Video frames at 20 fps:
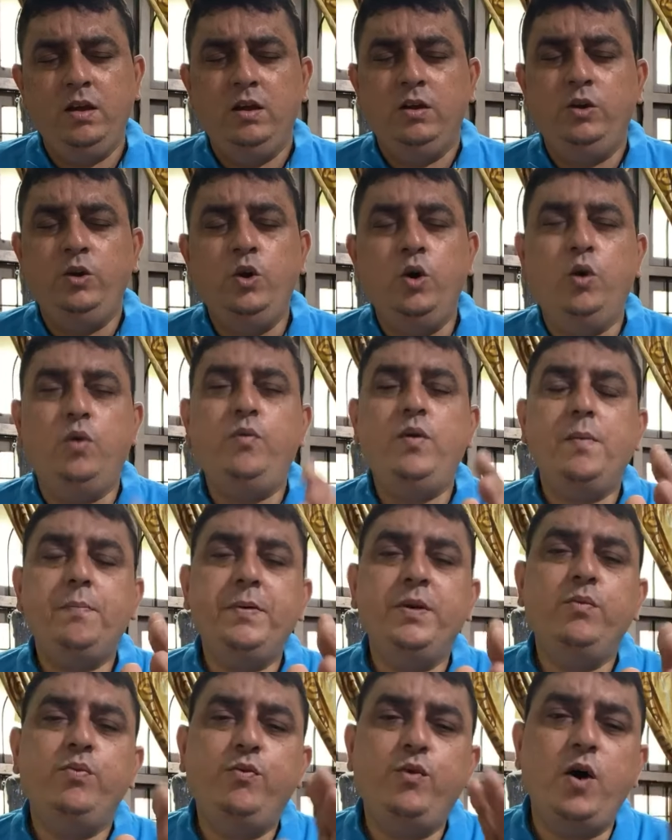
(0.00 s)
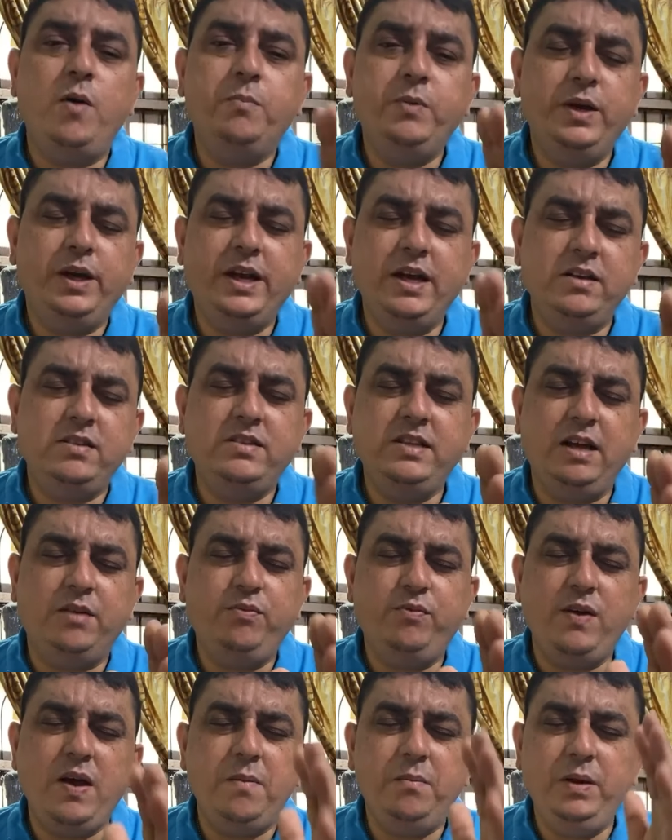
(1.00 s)
No weapon formed against that
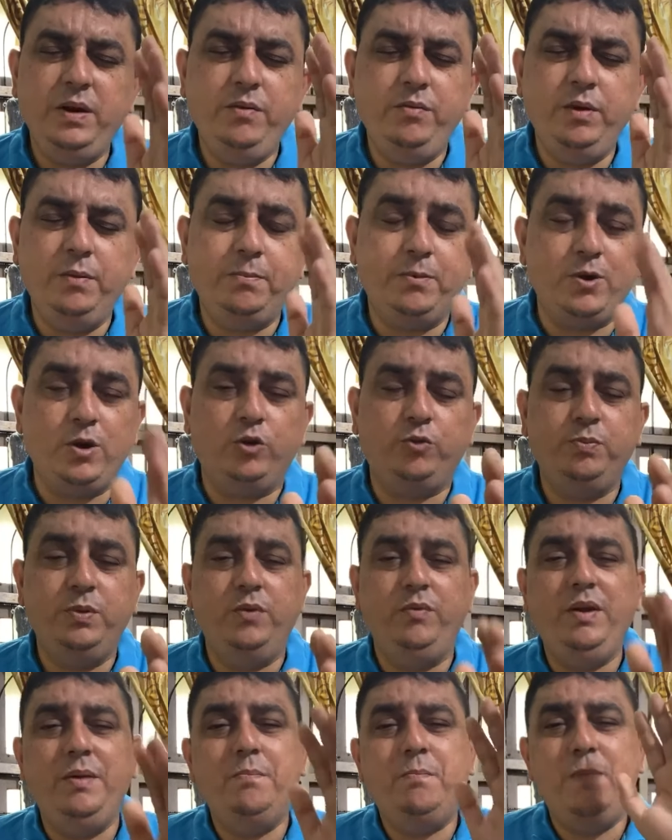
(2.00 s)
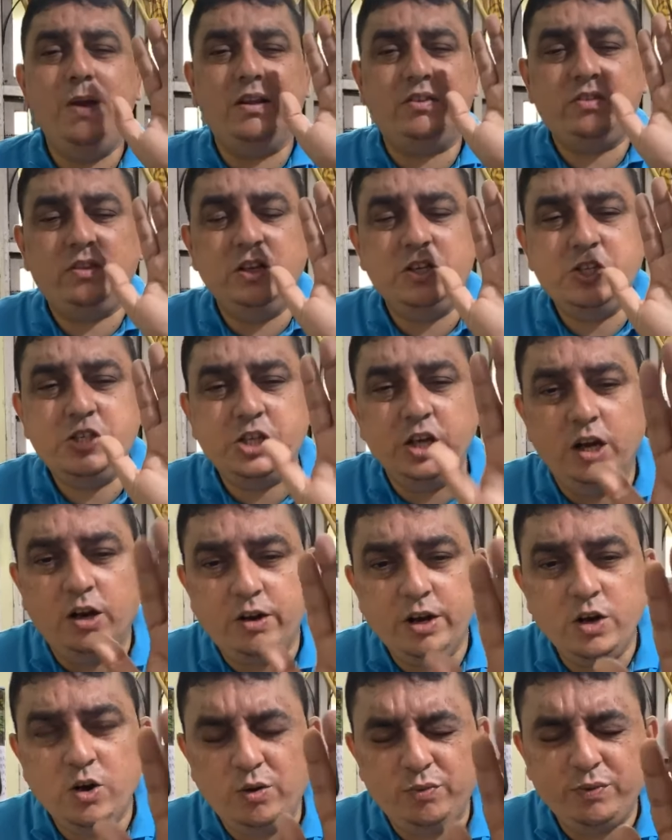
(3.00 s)
family will prosper. We bless the
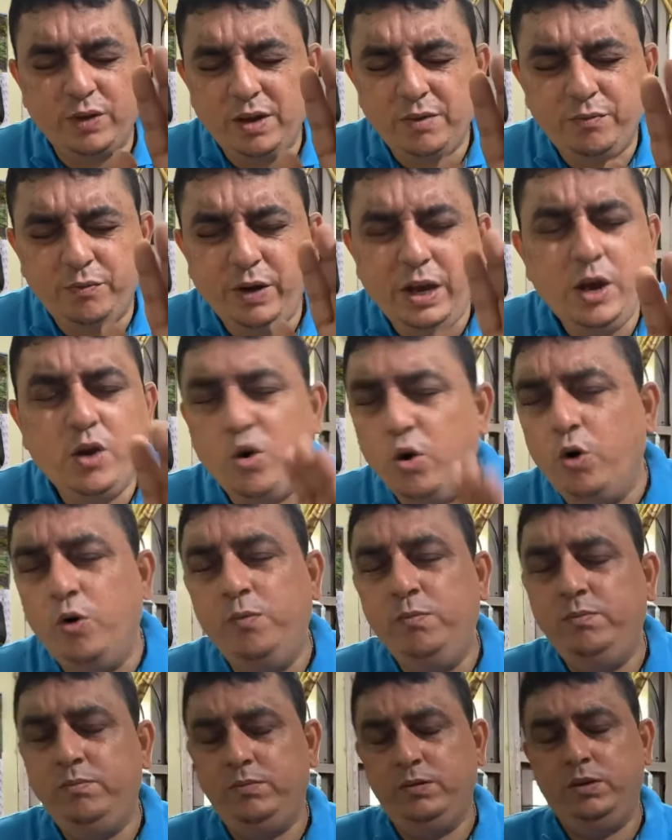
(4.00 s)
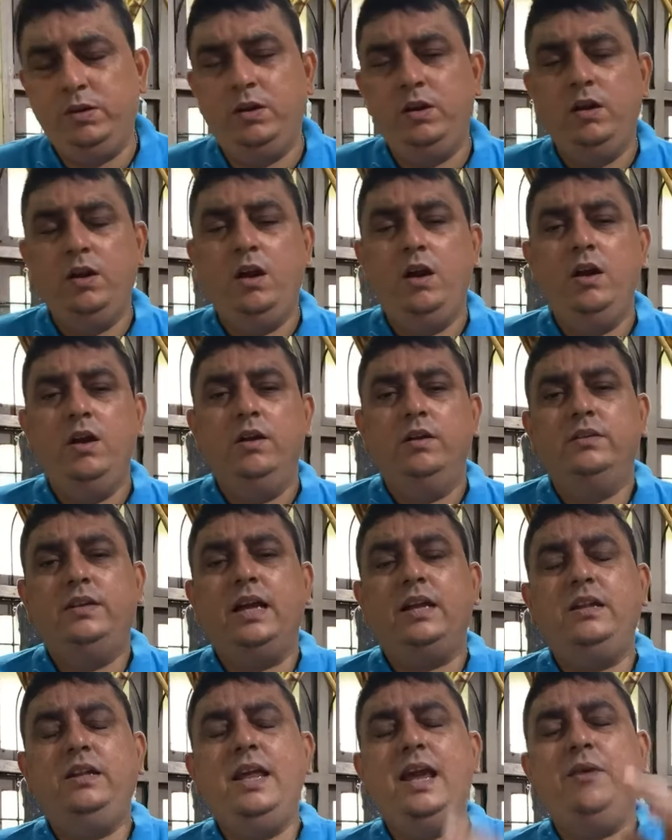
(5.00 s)
children of every home
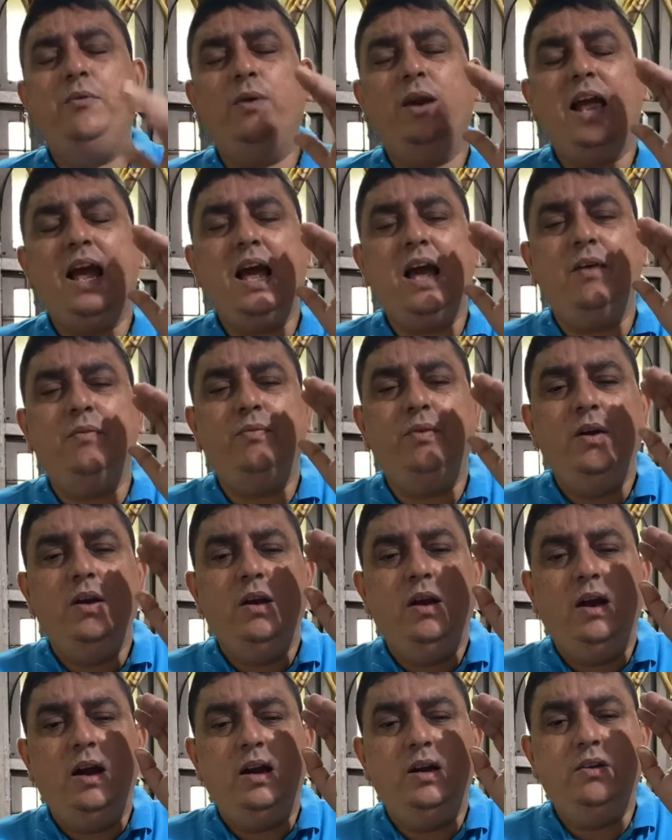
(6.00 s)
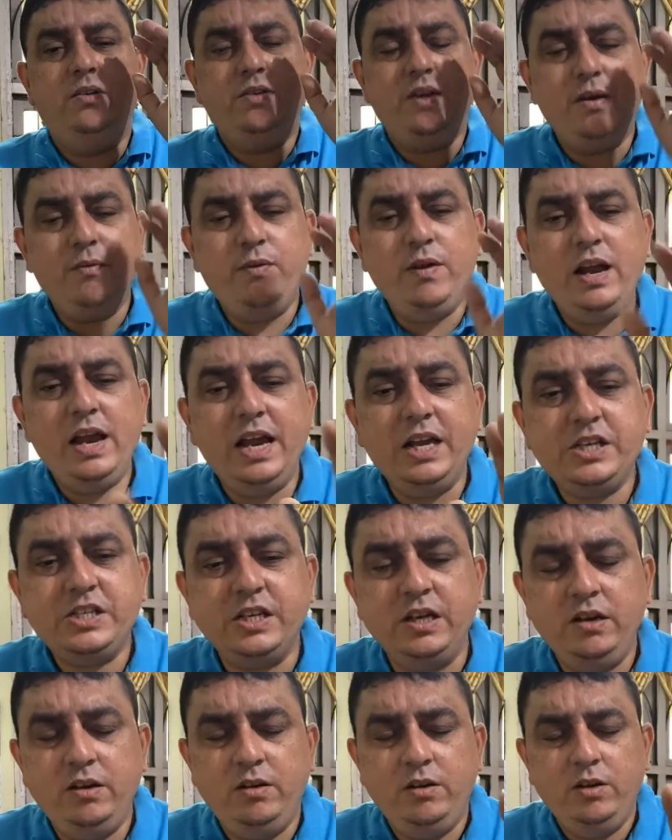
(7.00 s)
that they will have a
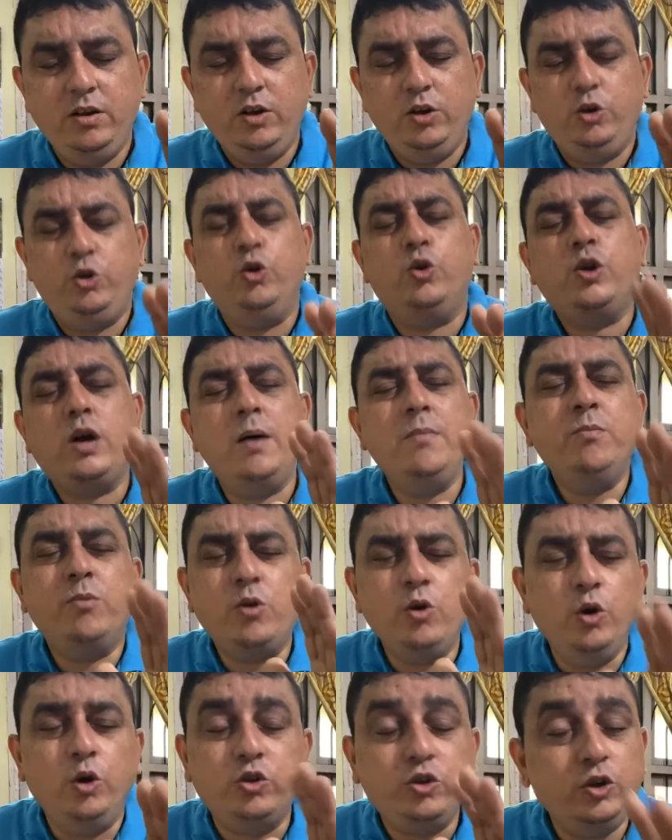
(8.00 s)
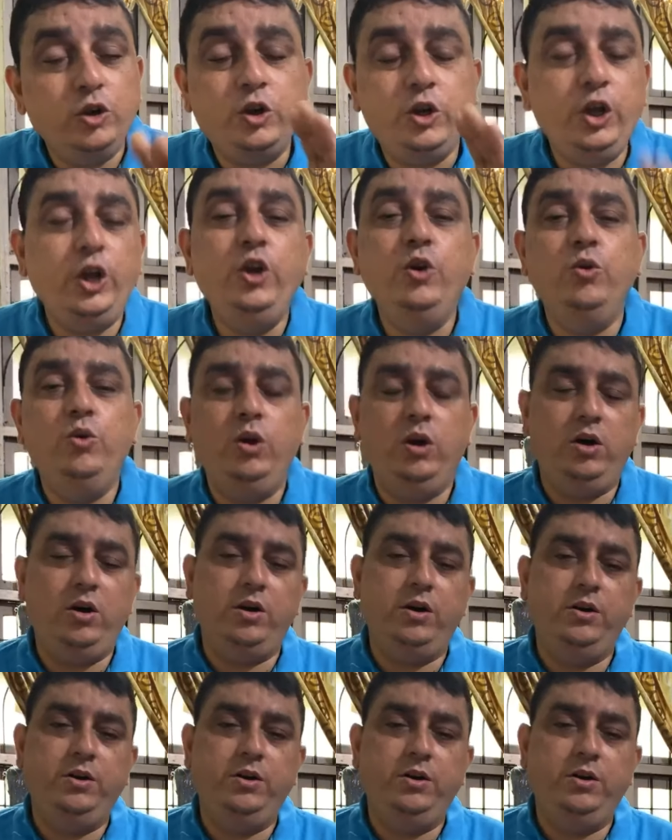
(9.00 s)
revelation to come closer to you, Lord.